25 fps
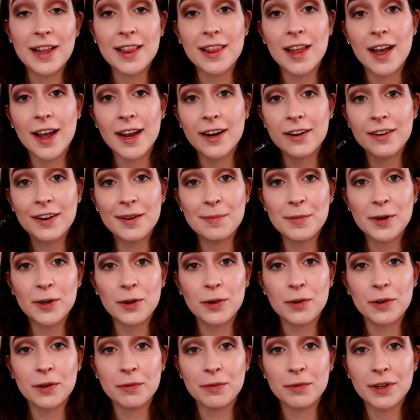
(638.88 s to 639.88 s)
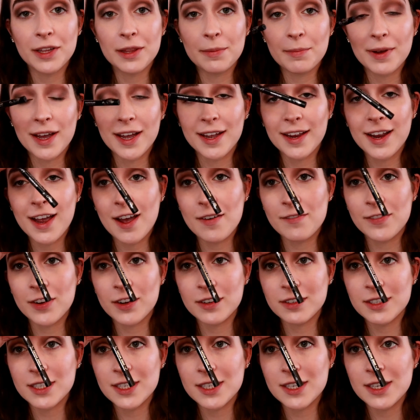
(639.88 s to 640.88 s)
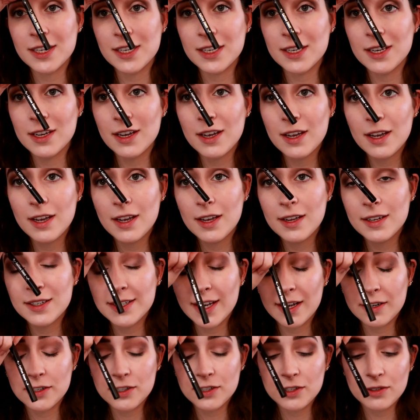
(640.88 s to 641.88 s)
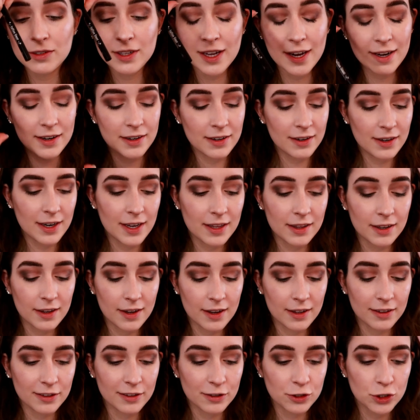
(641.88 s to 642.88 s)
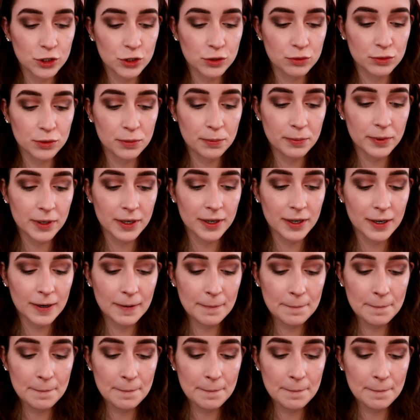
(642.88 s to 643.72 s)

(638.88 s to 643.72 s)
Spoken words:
liner, I'm gonna go in with my Kat Von D tattoo liner in the color Trooper.